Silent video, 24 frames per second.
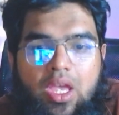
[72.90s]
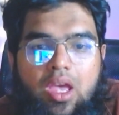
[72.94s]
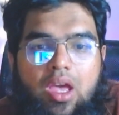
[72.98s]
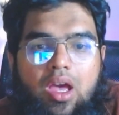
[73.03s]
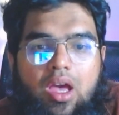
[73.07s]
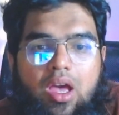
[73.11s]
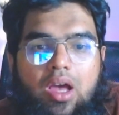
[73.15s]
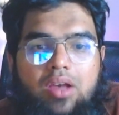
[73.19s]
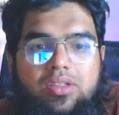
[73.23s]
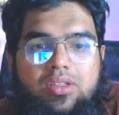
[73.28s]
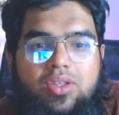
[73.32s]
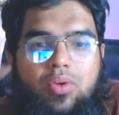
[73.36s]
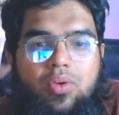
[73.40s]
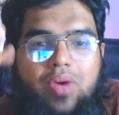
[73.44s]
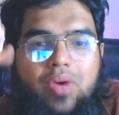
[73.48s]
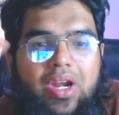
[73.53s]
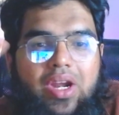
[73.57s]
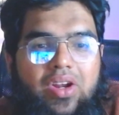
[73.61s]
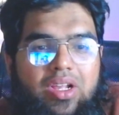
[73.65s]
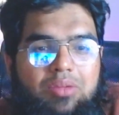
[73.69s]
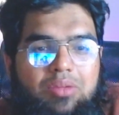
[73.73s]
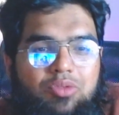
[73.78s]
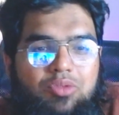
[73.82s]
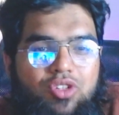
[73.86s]
So where I'll
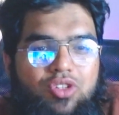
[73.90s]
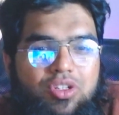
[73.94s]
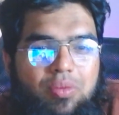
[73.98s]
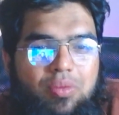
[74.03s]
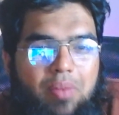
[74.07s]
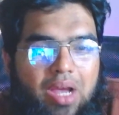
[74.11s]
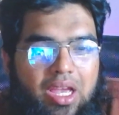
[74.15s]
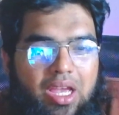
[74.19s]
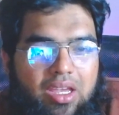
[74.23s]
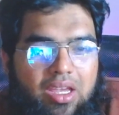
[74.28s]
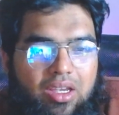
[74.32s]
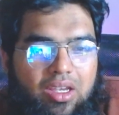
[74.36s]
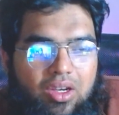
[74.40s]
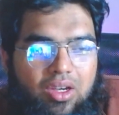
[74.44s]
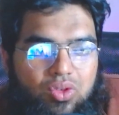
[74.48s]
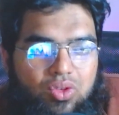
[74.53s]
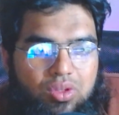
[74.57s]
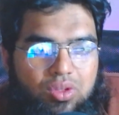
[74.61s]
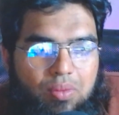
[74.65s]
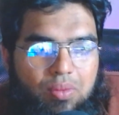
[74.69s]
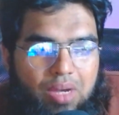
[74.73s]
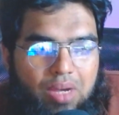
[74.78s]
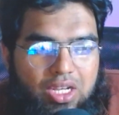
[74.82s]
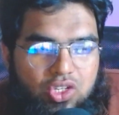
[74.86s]
put my
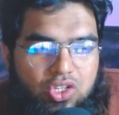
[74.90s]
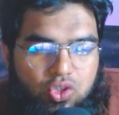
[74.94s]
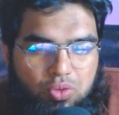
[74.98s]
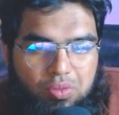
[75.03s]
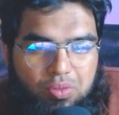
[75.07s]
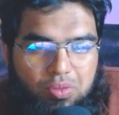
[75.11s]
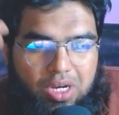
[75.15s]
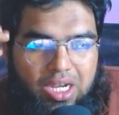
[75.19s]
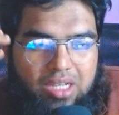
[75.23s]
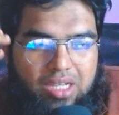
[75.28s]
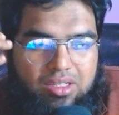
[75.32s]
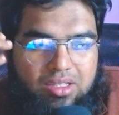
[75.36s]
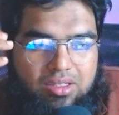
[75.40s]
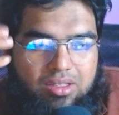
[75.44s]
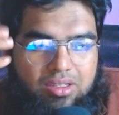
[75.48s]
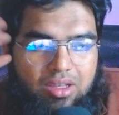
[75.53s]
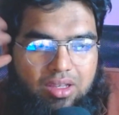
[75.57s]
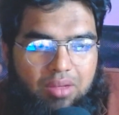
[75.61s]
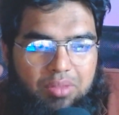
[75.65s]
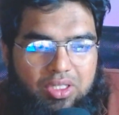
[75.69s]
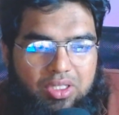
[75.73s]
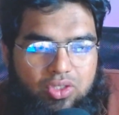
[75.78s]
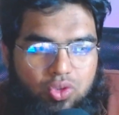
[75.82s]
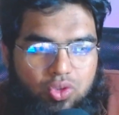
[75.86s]

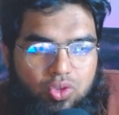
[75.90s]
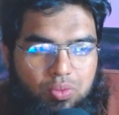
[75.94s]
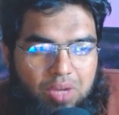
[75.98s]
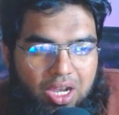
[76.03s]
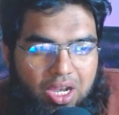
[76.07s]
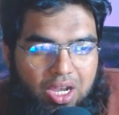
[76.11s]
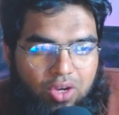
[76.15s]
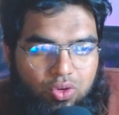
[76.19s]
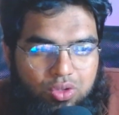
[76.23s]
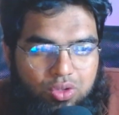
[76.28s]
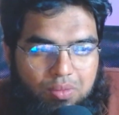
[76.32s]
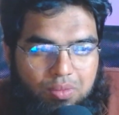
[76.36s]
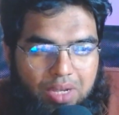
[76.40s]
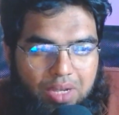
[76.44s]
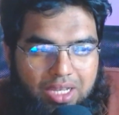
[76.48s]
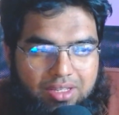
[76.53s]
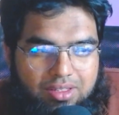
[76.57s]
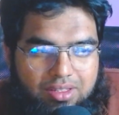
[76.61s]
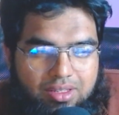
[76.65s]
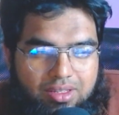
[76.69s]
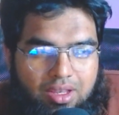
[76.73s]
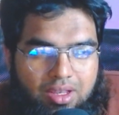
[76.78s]
Jumah khutbas,